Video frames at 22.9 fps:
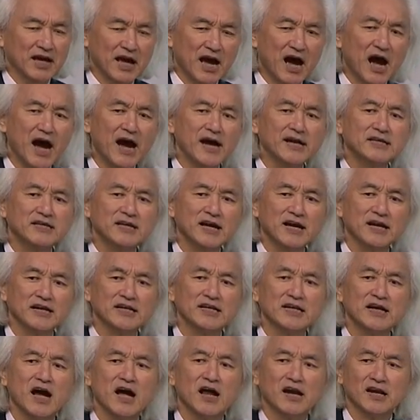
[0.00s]
high
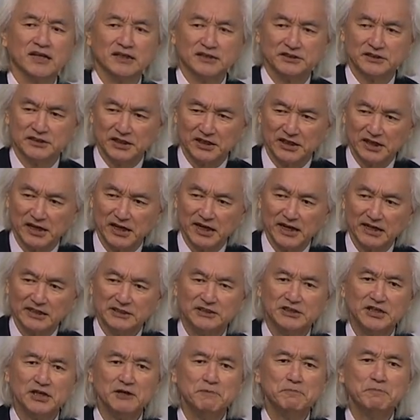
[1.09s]
technology,
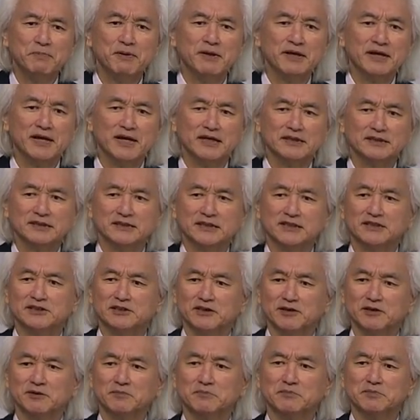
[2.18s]
GPS
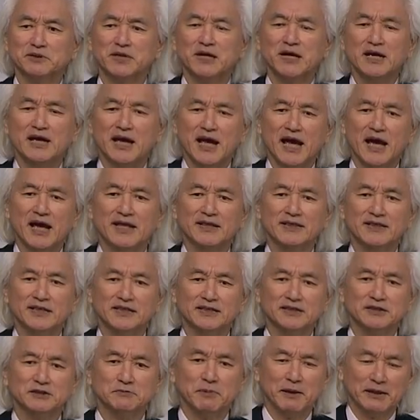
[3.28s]
systems, and the
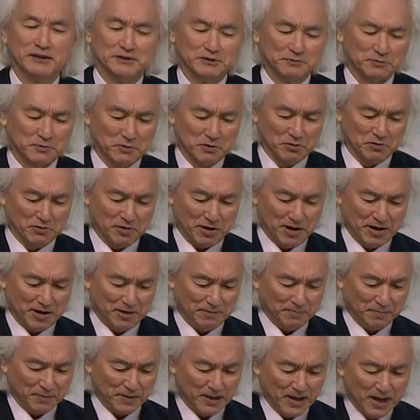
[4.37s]
space
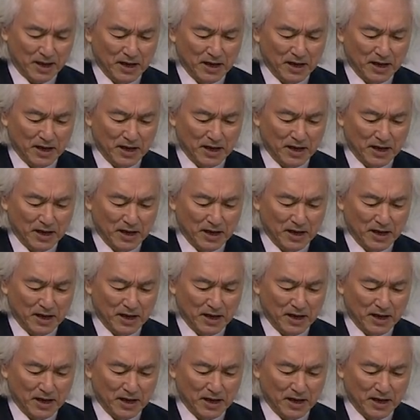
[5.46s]
program.